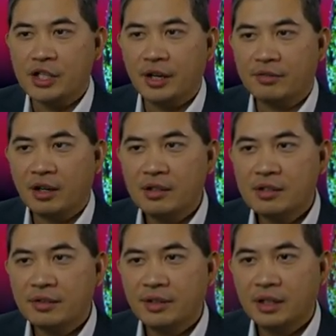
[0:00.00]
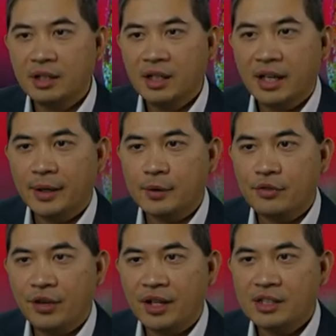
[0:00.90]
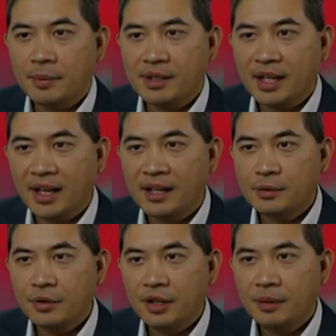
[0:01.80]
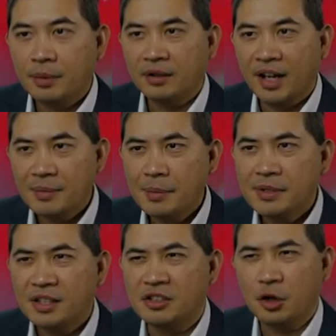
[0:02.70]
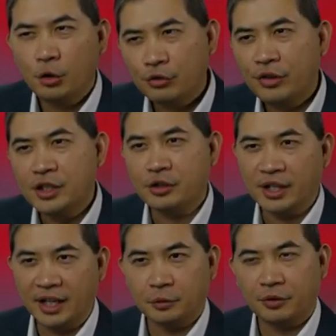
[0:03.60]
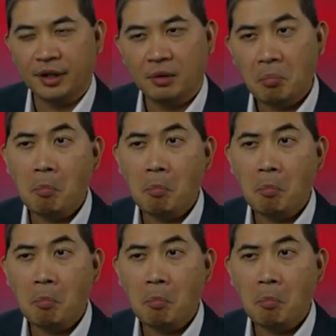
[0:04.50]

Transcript: I have tons of it and was feeding it to my tangs with it, but a lot of people said don't feed your tangs with it.